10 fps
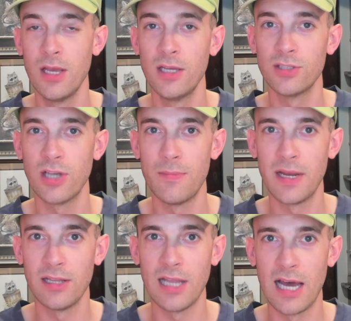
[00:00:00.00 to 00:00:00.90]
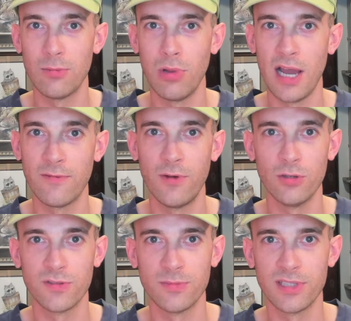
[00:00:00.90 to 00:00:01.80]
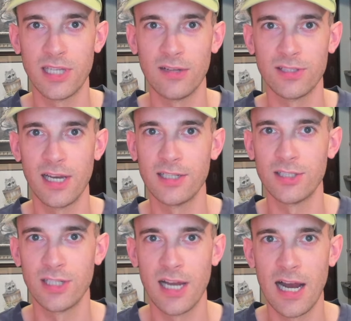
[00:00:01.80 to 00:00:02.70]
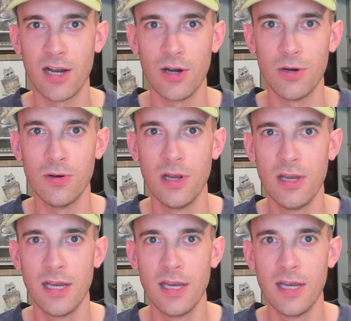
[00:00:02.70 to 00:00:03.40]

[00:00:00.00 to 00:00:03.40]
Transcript: So I met a lot of black folks from the south side of Chicago,